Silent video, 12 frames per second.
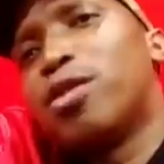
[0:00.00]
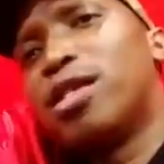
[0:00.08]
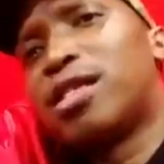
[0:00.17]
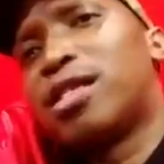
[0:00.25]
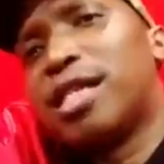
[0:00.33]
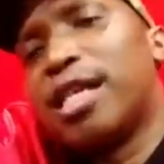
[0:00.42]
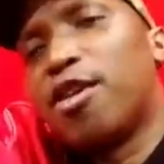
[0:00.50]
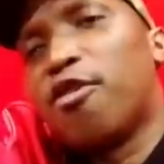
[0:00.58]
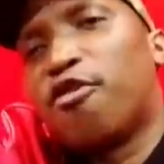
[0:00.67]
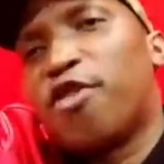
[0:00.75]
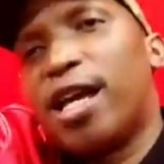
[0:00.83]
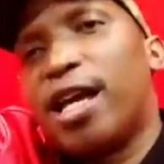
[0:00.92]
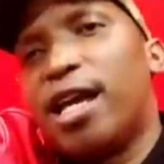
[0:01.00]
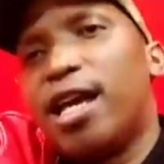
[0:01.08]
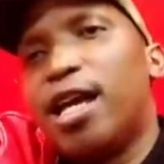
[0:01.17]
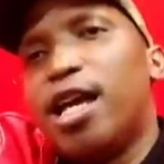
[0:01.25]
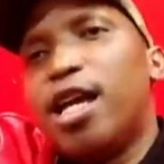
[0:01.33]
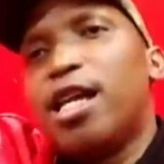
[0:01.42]
uh, this thing of eh,
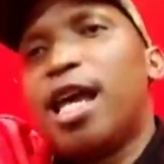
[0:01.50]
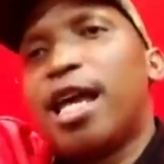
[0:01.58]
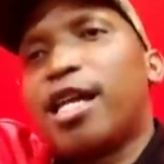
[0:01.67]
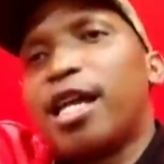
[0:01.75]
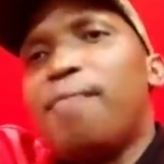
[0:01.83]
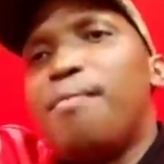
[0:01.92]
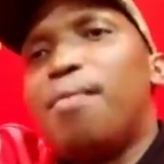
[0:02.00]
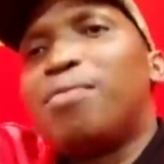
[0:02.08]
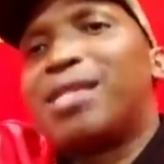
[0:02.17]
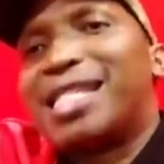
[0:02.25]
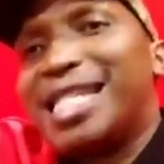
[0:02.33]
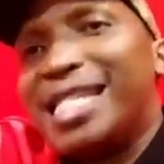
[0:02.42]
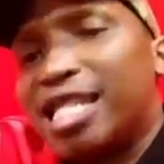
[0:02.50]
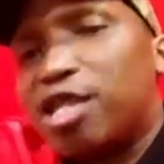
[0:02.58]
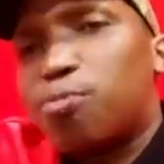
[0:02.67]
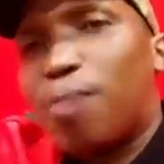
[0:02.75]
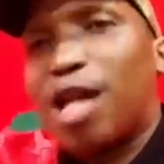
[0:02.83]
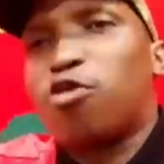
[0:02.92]
like MMCs,
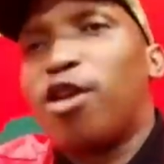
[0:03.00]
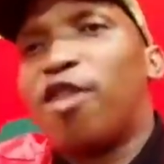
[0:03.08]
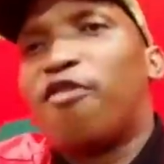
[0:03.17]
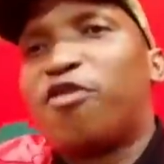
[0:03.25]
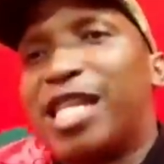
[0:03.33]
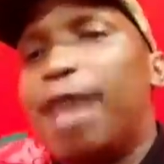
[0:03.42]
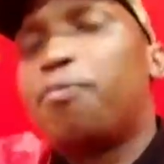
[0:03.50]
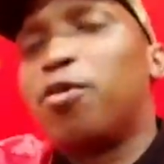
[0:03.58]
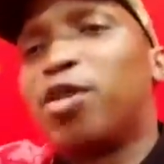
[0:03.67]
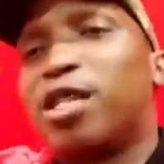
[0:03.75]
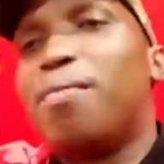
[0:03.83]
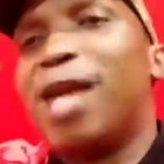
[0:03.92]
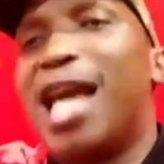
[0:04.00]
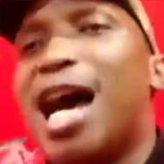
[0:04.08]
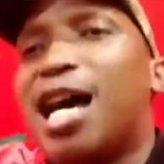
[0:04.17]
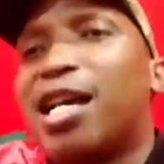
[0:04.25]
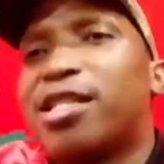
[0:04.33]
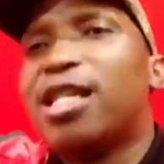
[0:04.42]
but we have deputy
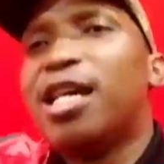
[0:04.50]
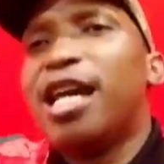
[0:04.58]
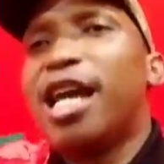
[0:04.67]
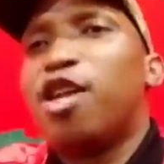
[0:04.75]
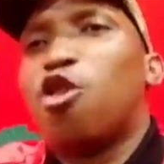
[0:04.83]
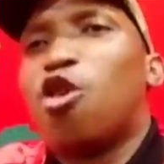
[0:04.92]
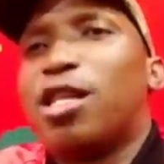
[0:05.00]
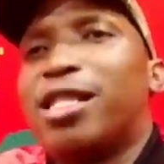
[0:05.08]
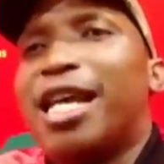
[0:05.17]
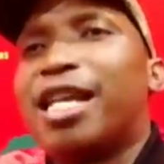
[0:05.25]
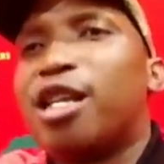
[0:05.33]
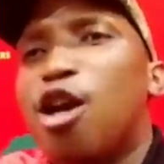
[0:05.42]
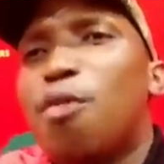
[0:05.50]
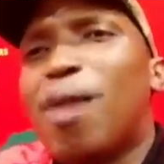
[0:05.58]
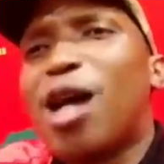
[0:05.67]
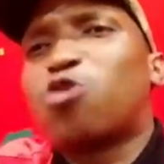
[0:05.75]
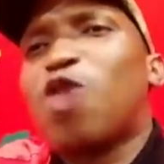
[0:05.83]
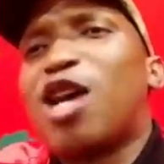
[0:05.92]
mayors and yeah. all that
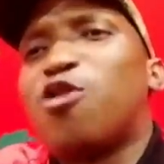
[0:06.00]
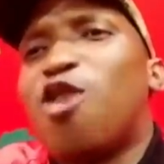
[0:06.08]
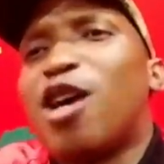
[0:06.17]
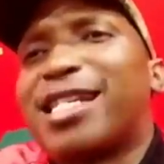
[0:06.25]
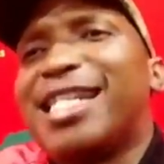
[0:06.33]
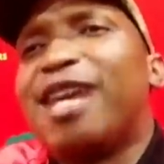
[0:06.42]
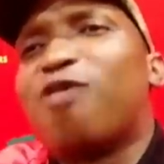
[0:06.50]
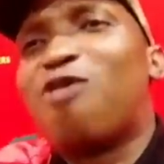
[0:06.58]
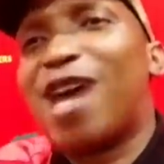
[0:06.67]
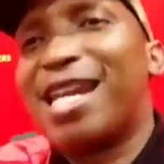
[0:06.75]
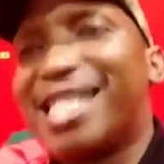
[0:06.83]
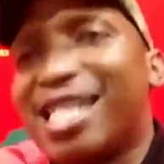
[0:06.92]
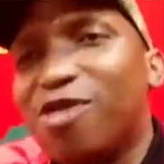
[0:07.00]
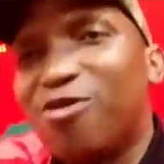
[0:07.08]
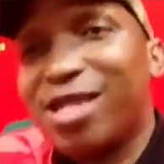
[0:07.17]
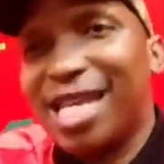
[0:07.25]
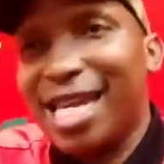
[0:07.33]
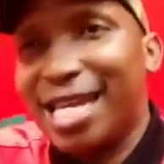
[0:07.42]
but we are not in a coalition
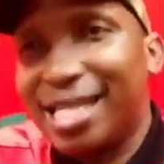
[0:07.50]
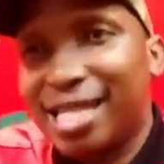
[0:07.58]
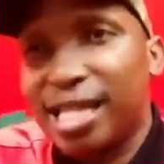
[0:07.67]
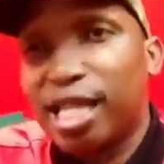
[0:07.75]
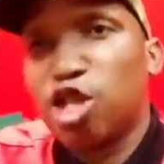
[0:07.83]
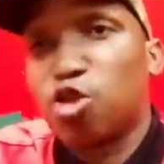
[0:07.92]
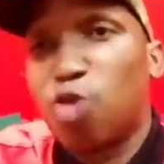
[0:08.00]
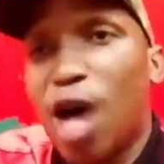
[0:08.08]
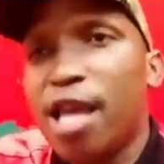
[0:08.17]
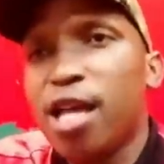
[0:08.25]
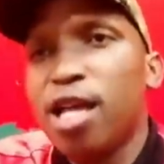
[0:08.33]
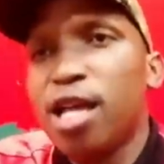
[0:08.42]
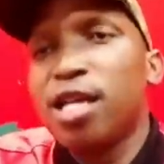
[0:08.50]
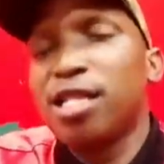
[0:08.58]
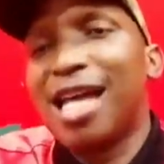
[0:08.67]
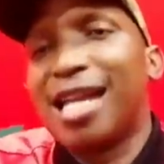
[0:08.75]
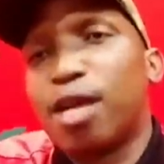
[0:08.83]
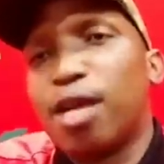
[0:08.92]
with the AIDS. That's why
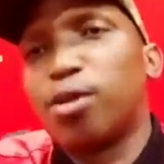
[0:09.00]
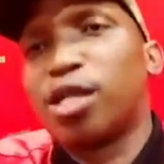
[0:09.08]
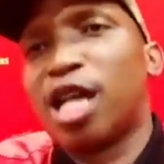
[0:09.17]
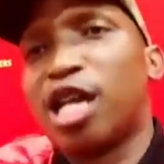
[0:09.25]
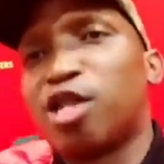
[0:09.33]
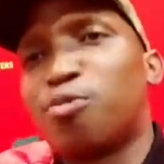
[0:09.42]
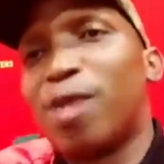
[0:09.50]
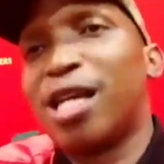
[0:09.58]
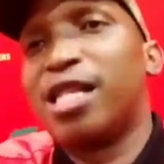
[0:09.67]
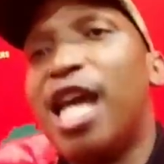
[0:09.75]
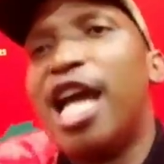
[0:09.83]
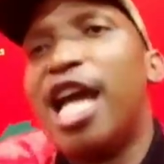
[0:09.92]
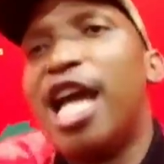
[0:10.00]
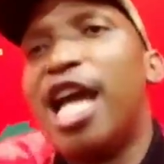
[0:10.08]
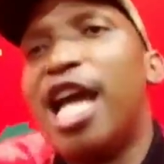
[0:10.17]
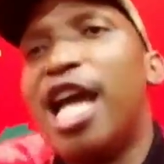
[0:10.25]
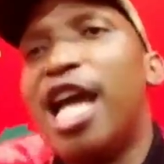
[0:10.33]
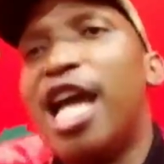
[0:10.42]
they are deputized by the
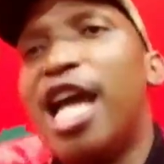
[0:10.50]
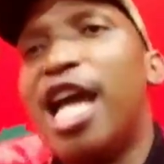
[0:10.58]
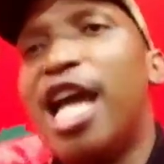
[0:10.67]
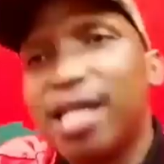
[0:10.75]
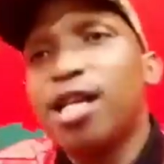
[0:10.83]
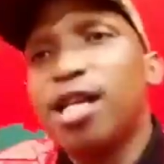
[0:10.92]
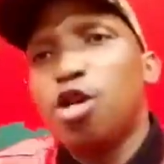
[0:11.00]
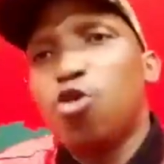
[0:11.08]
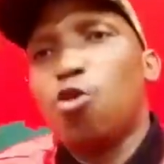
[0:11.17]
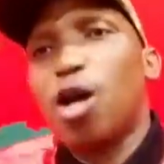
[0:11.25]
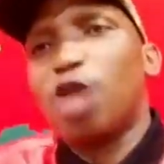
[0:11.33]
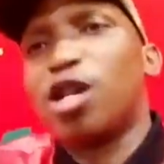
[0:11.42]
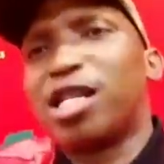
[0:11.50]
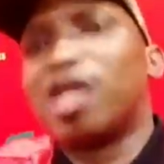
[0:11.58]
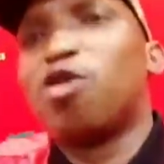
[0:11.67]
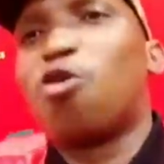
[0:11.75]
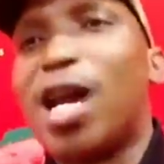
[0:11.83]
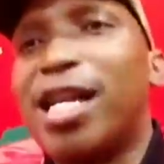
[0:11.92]
NFP. We are not in
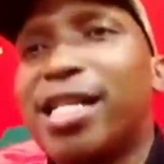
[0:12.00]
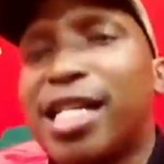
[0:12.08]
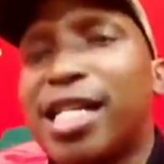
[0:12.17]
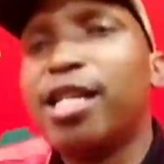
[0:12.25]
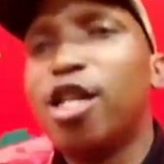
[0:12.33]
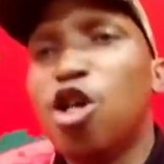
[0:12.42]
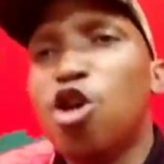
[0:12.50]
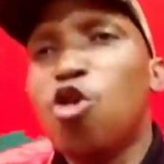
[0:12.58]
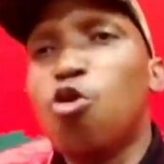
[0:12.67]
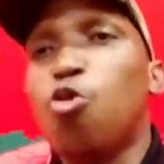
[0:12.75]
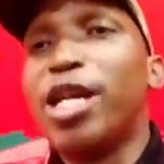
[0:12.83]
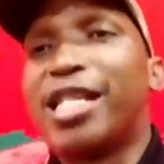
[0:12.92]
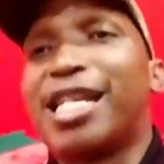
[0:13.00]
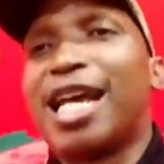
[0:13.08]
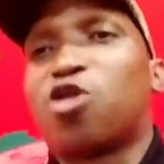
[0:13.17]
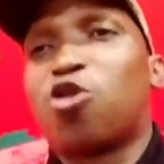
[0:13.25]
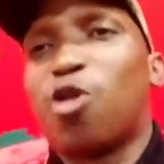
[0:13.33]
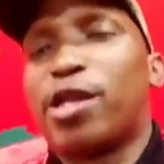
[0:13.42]
a coalition. We
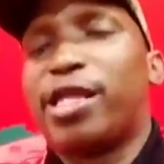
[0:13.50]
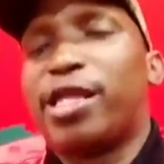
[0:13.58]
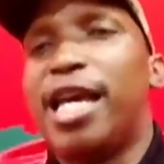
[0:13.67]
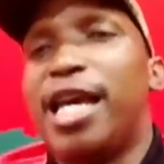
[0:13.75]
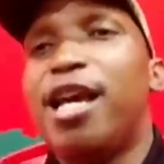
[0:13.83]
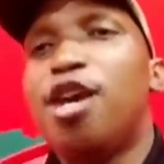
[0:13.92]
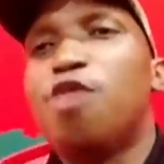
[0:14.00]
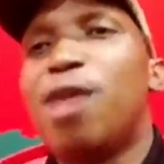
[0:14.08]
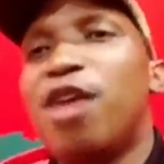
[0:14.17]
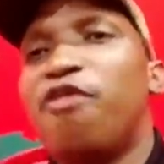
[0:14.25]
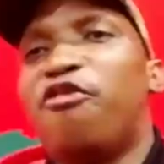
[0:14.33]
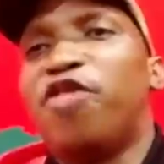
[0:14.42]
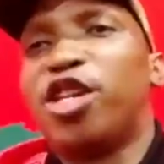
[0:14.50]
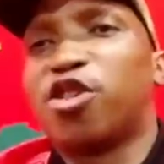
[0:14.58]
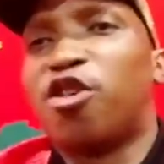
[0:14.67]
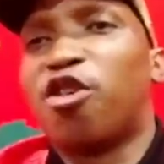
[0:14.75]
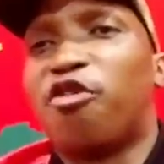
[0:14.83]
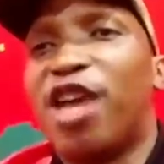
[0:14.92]
just got there by virtue
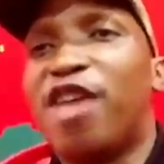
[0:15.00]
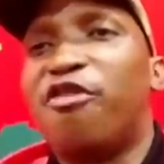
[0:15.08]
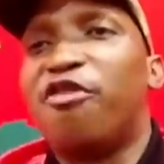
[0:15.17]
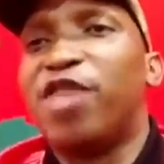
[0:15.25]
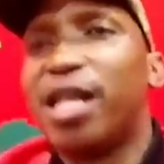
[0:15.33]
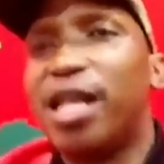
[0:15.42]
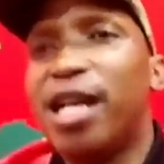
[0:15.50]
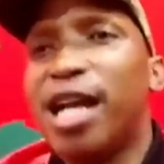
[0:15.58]
of having